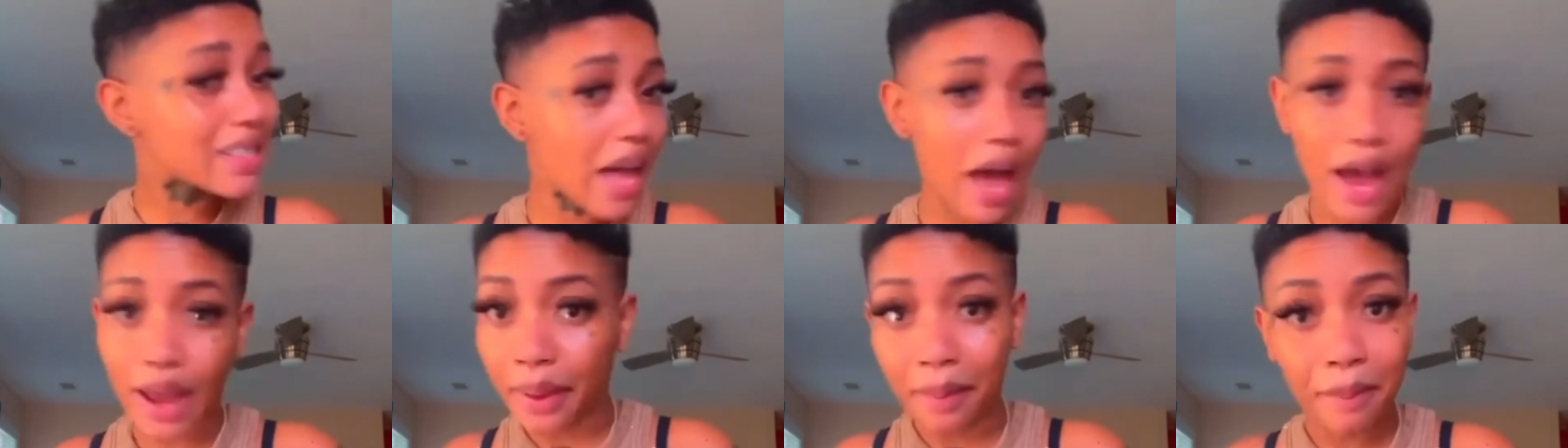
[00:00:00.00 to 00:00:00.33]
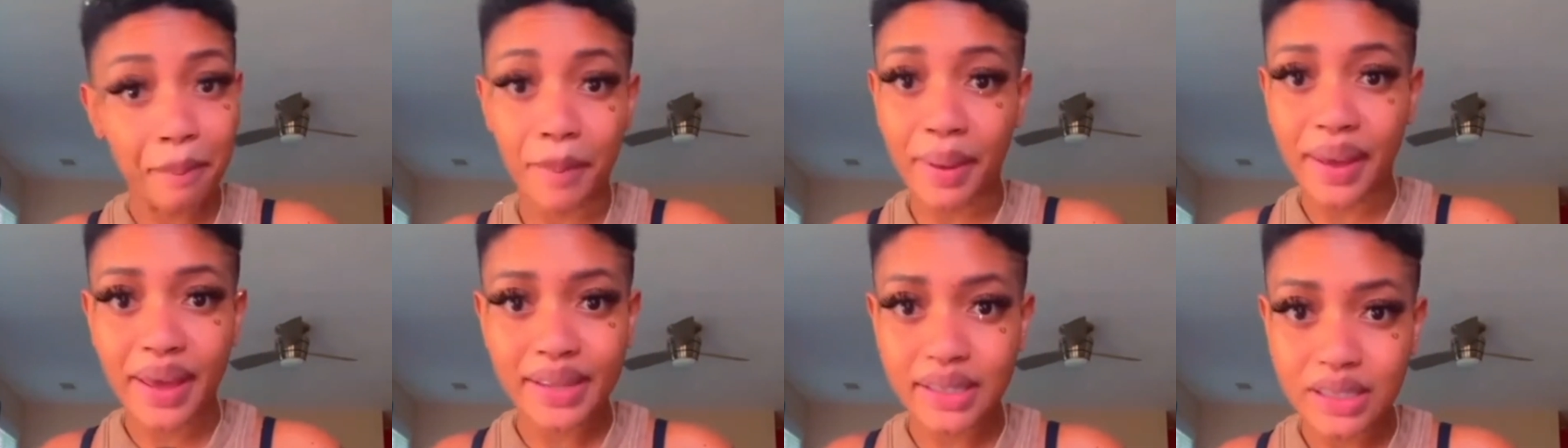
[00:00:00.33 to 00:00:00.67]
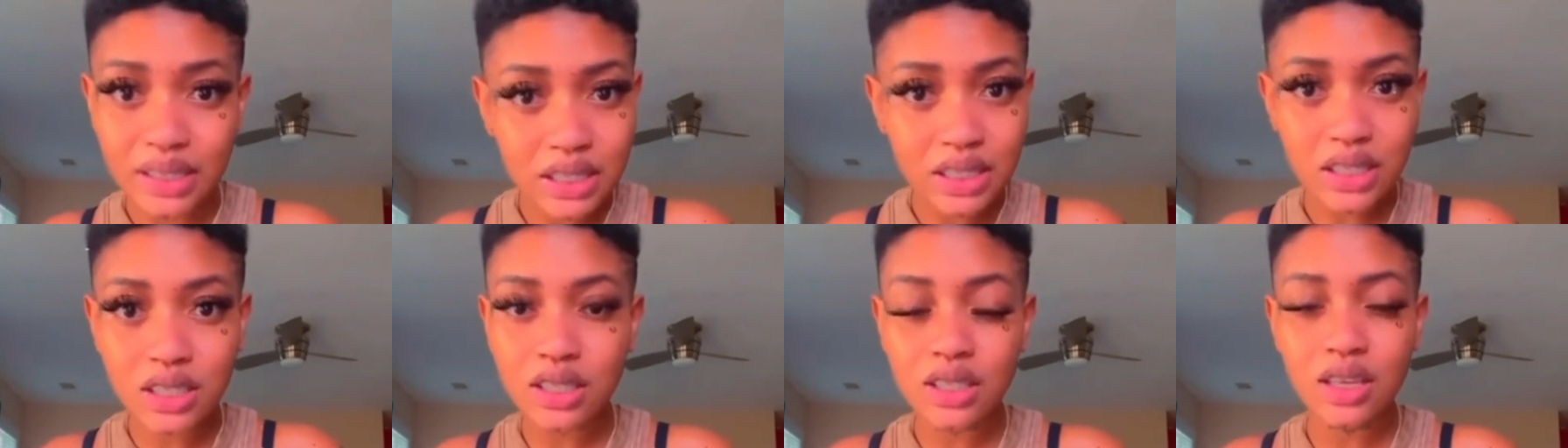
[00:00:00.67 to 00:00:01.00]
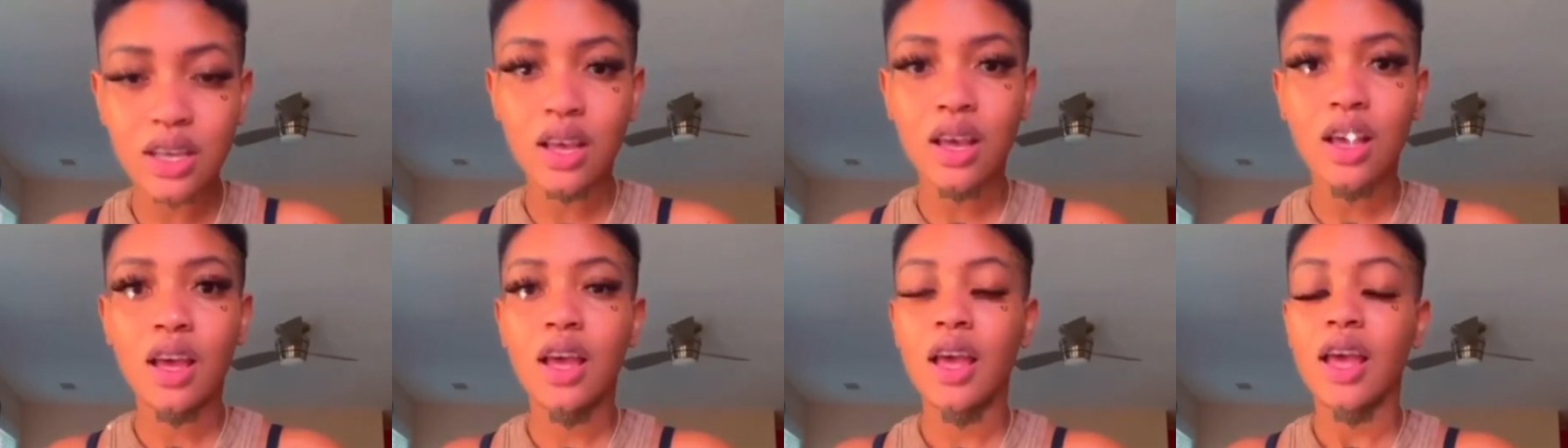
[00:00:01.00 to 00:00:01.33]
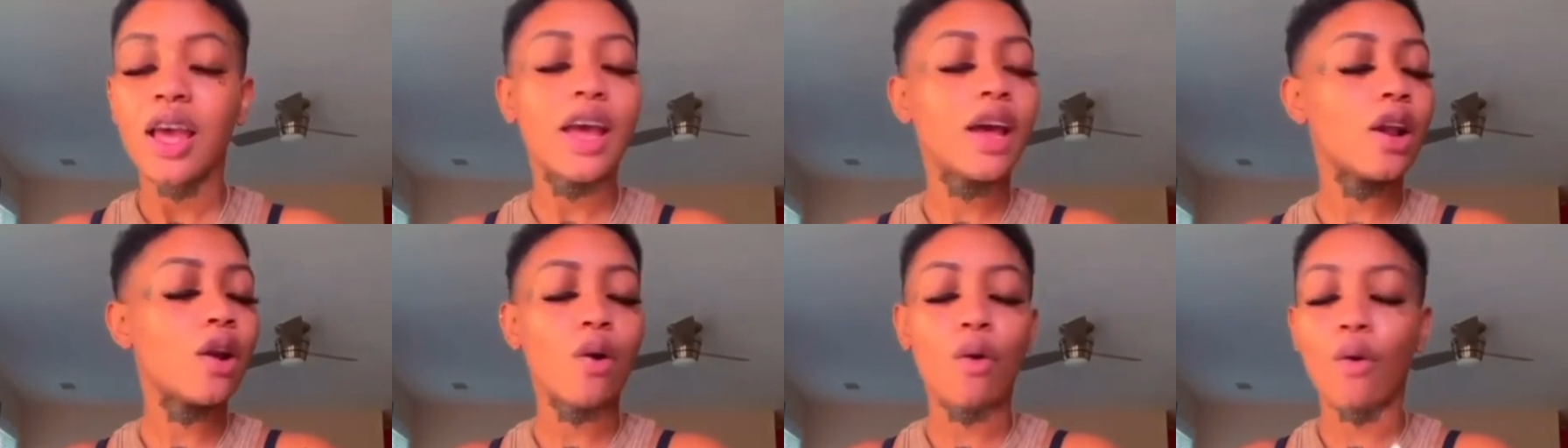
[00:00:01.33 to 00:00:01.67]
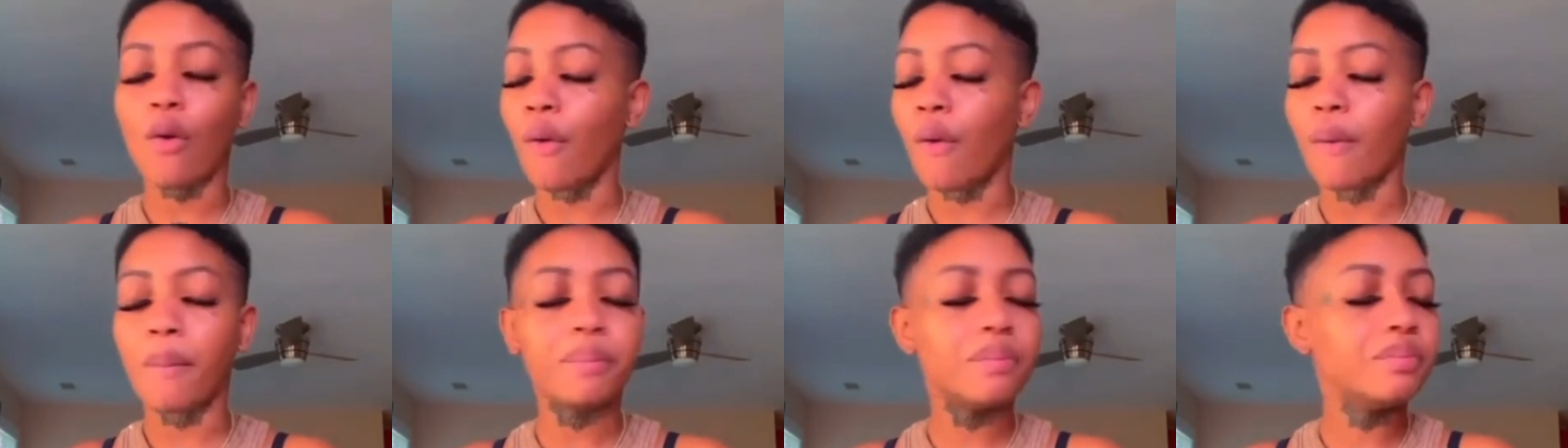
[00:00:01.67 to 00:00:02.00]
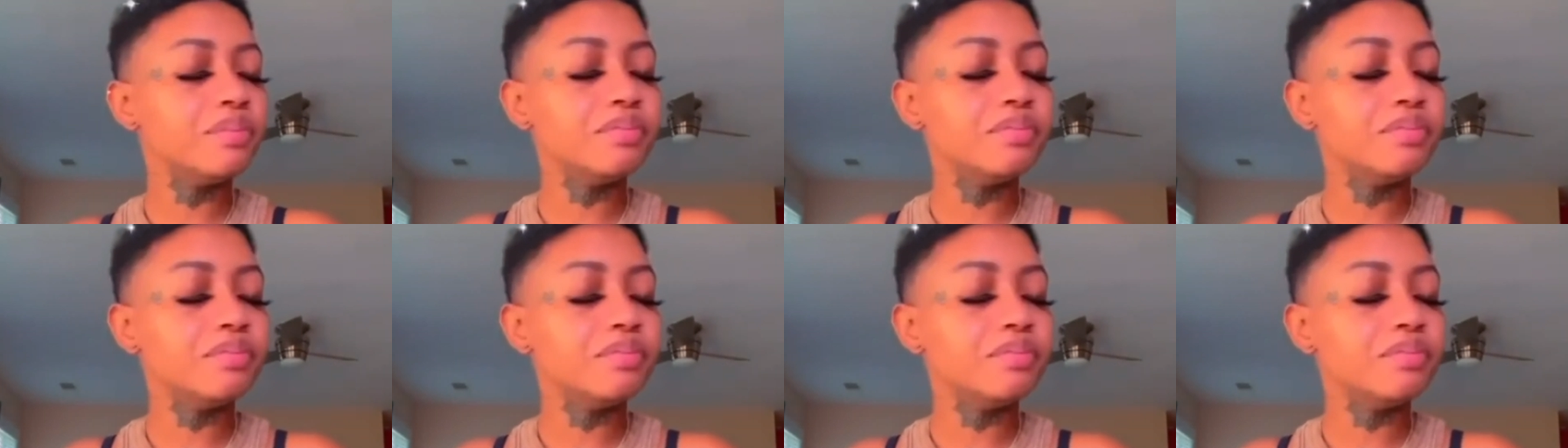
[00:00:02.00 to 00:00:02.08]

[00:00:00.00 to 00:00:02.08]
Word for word: You know, so they left out each other.